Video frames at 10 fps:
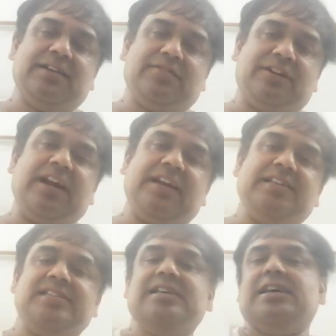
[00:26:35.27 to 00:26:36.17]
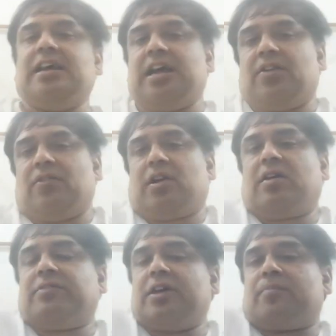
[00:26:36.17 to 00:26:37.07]
Friends, in one
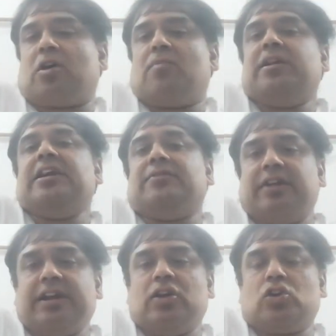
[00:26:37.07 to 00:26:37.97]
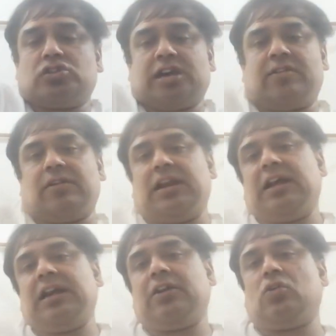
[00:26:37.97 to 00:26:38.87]
of the prominent videos, I have
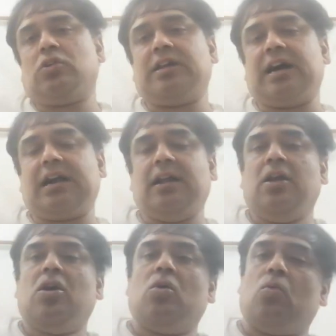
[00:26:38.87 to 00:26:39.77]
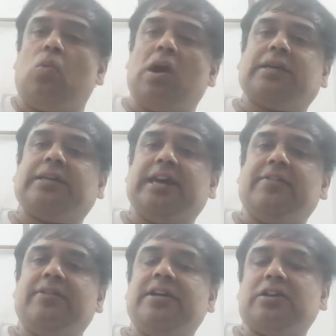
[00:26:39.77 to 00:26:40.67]
clearly told that
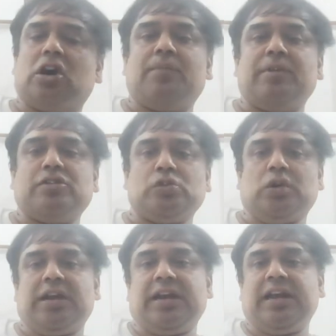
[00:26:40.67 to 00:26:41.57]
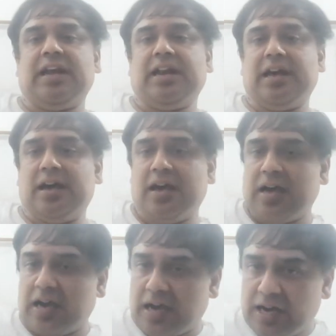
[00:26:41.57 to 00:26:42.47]
whatever topics you learn in
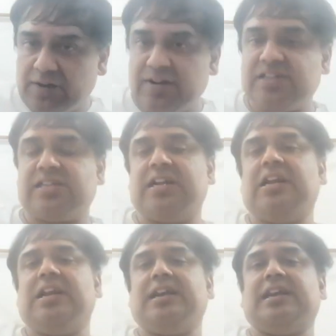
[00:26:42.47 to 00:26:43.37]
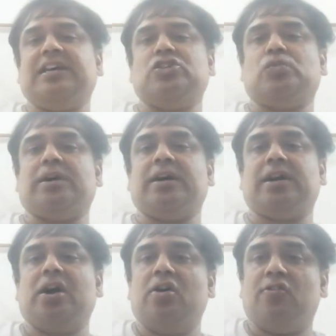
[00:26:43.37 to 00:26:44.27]
conventional heat
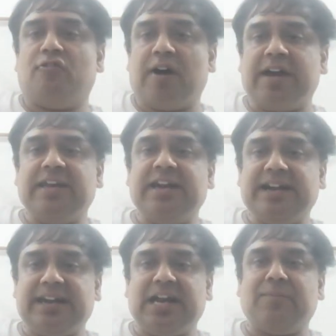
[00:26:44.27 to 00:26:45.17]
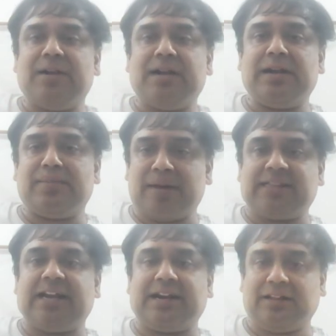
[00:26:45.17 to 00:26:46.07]
transfer, finite element
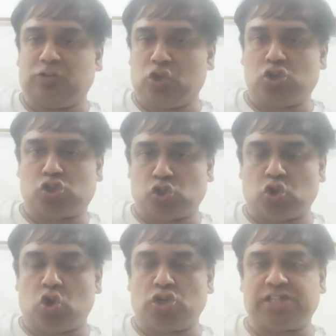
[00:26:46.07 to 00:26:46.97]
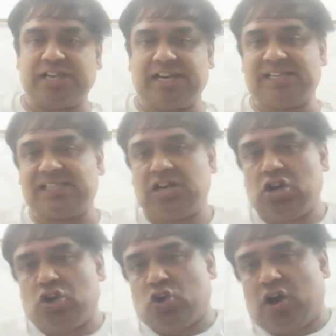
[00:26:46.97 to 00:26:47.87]
method, those two courses,
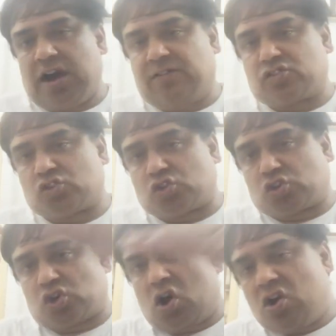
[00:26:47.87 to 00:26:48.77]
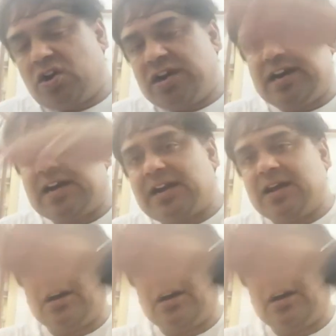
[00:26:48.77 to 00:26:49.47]
you have stronger